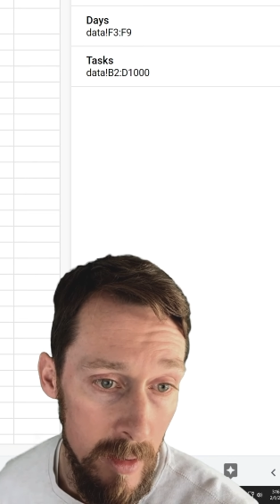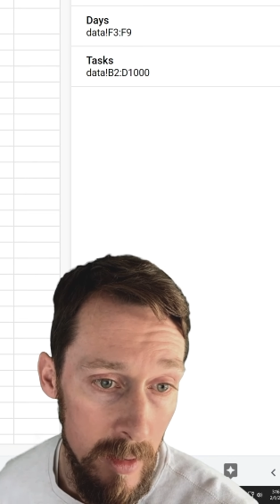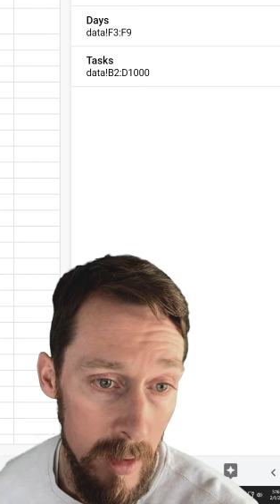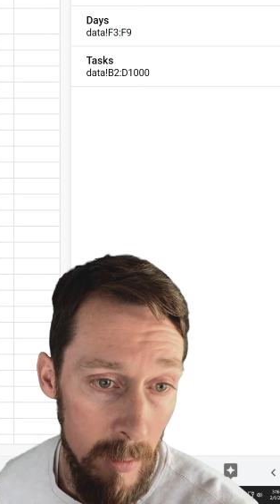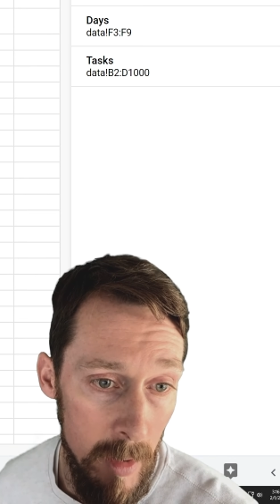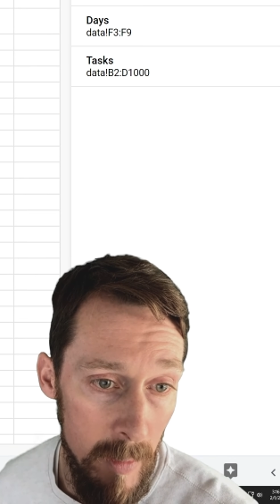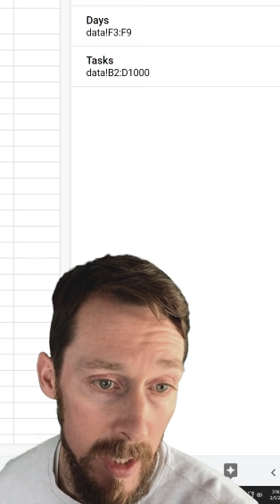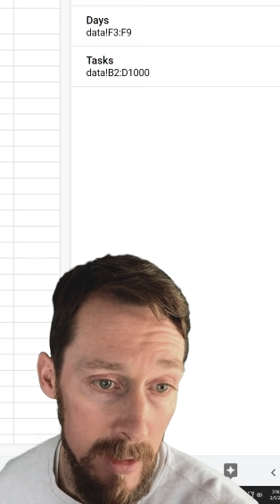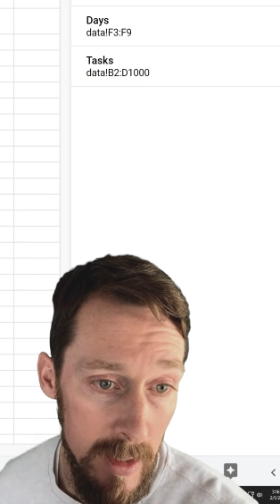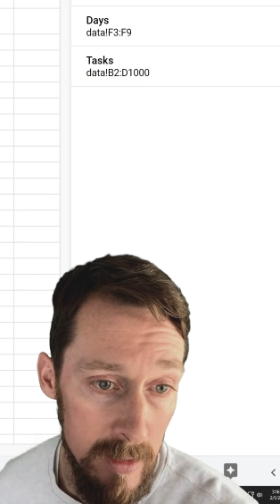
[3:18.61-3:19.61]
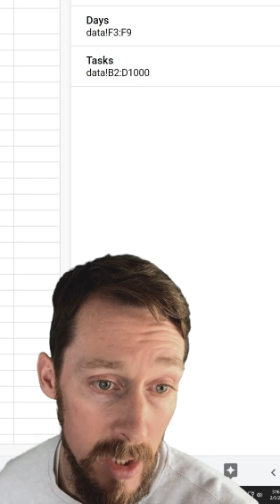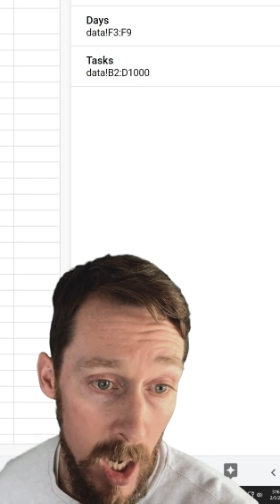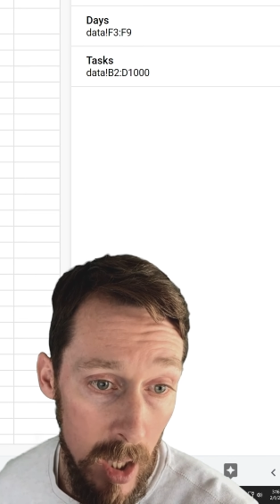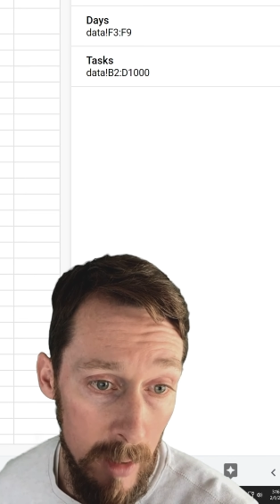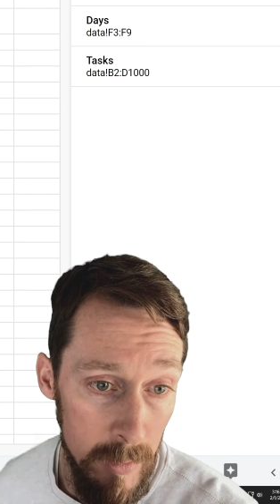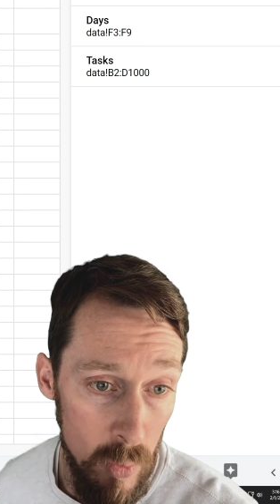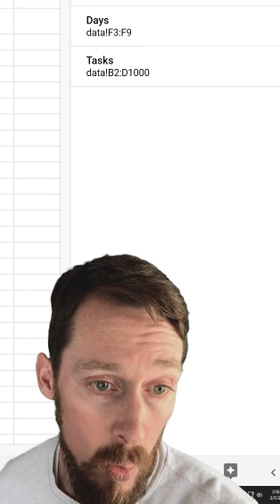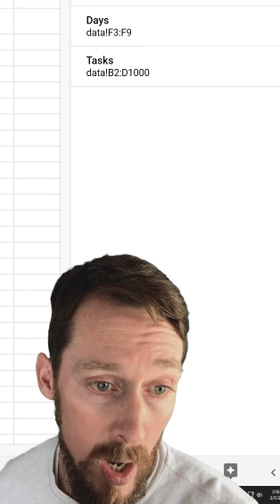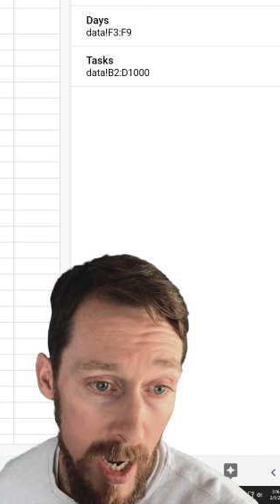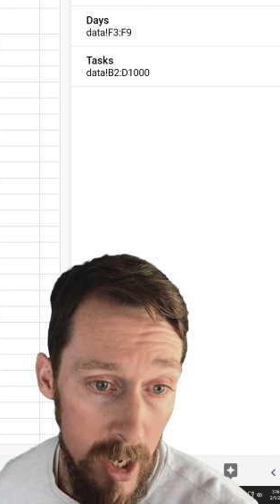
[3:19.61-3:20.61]
Let me make these columns
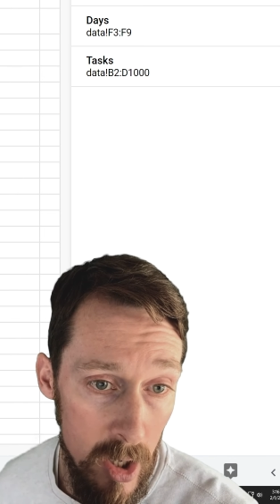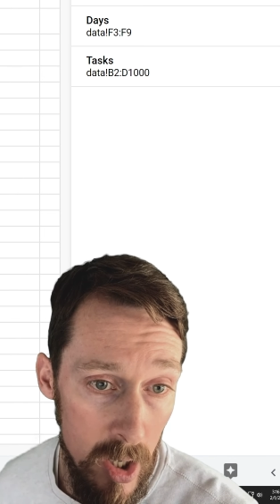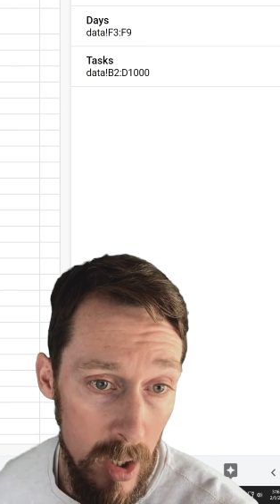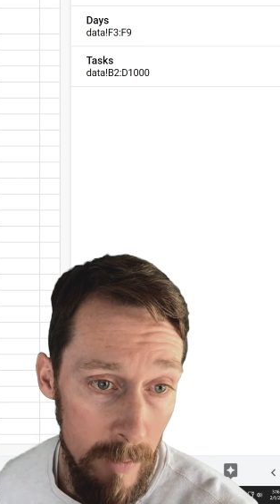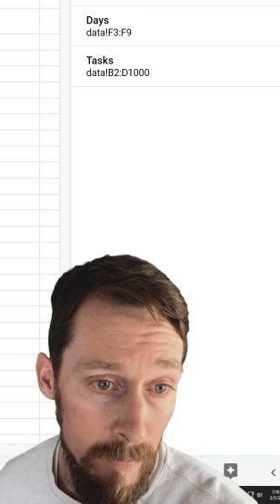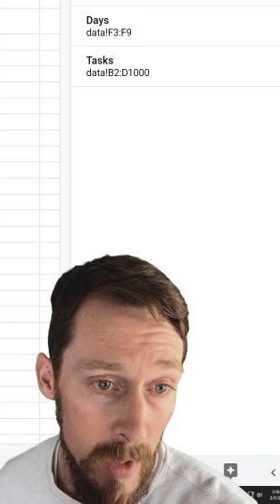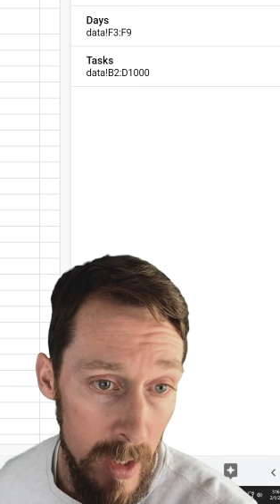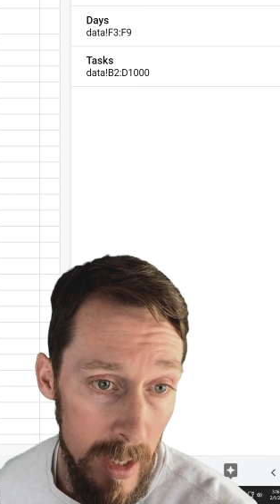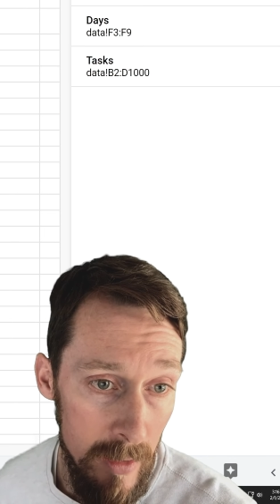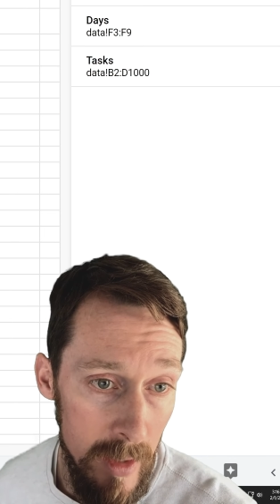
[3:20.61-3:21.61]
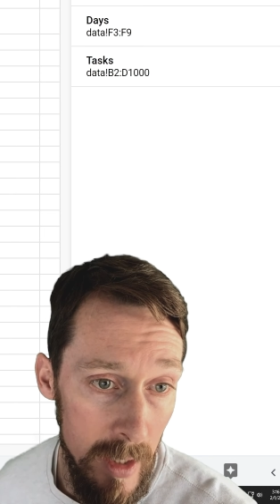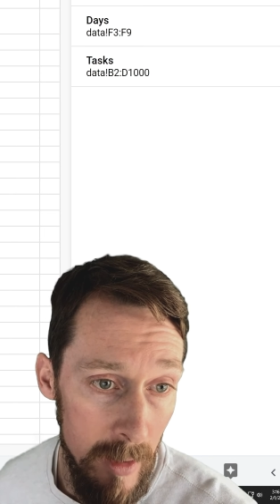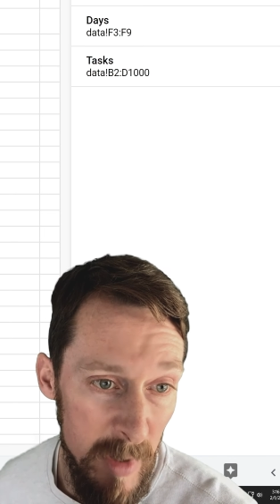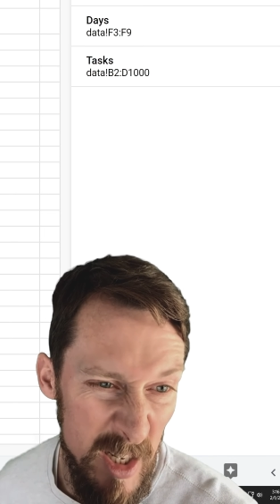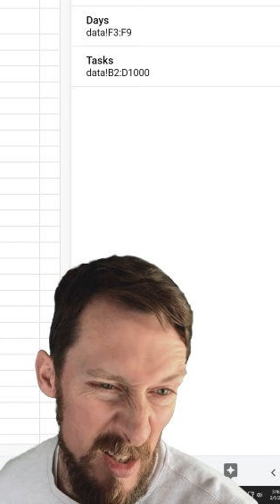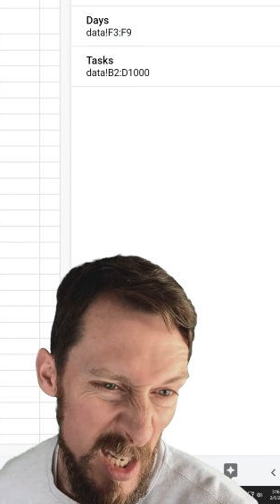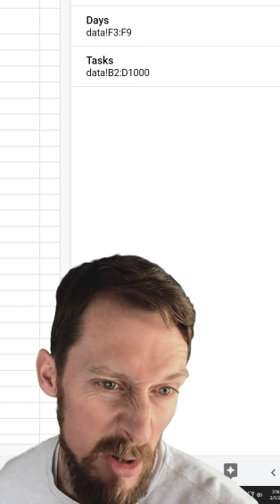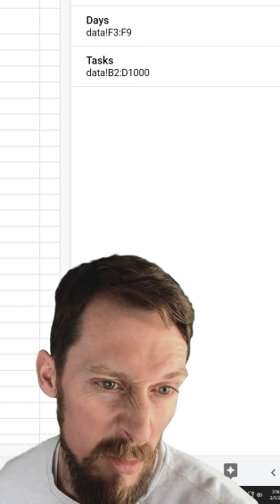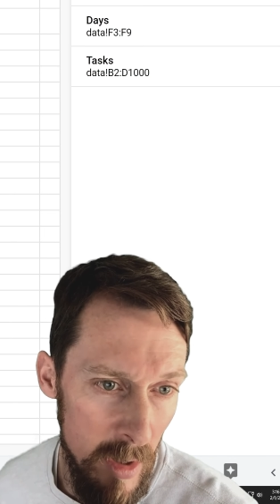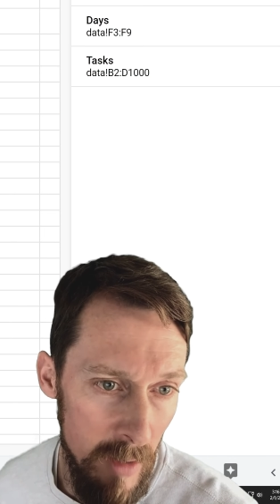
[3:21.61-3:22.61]
wider, and then let me just get
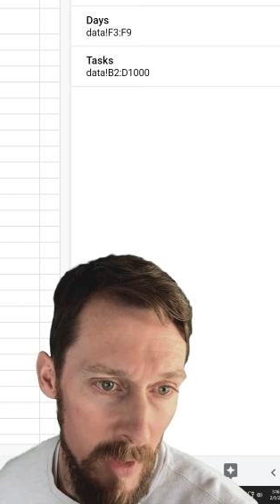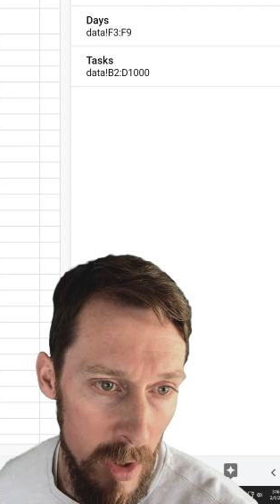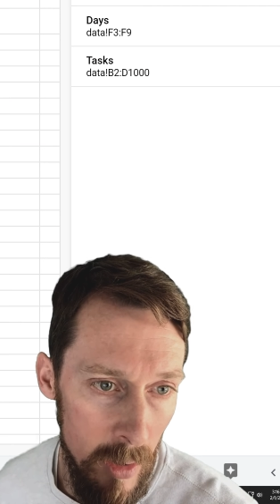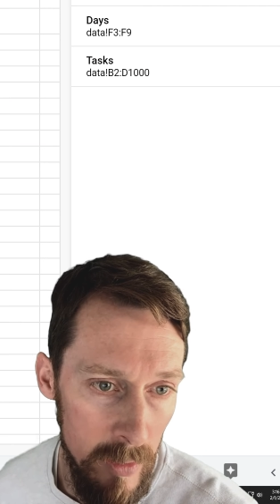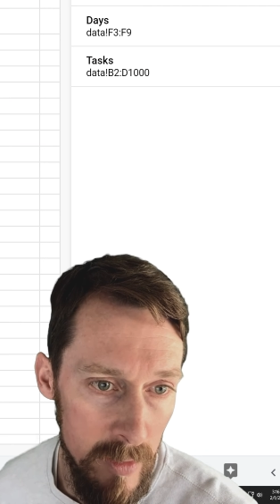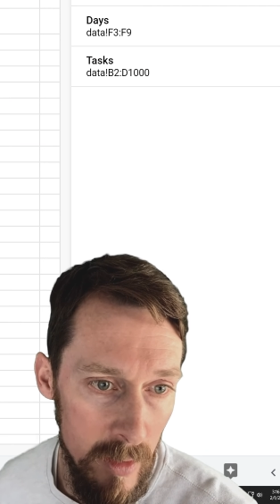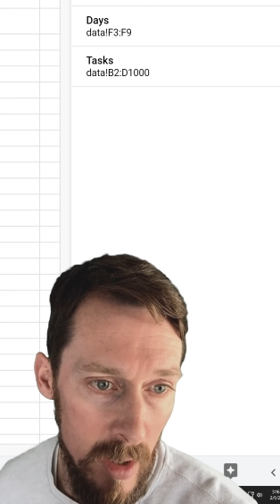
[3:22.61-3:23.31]
rid of those